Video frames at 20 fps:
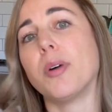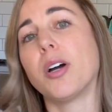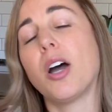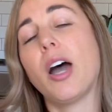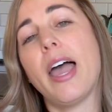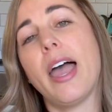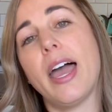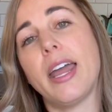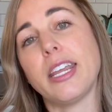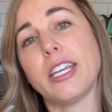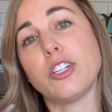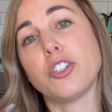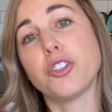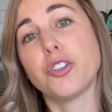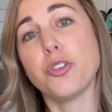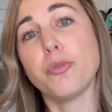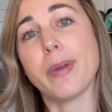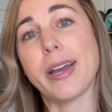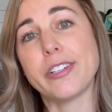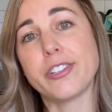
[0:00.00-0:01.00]
Heading
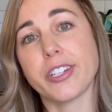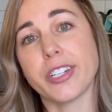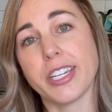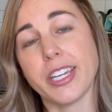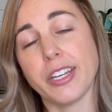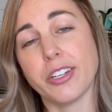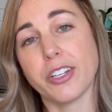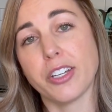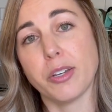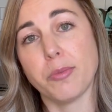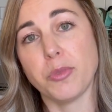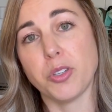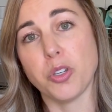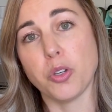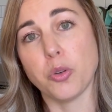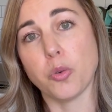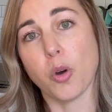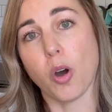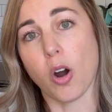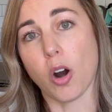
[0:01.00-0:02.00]
to Magic Kingdom,
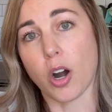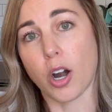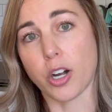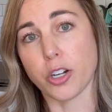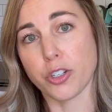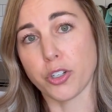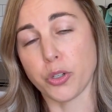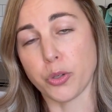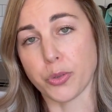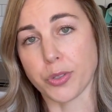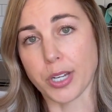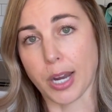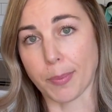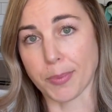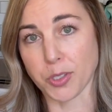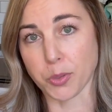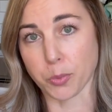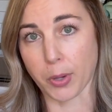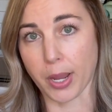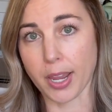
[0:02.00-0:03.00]
you are 2
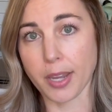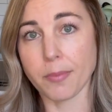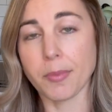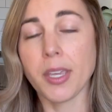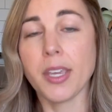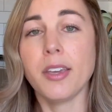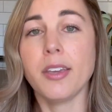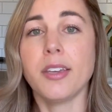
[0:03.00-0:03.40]
stops away.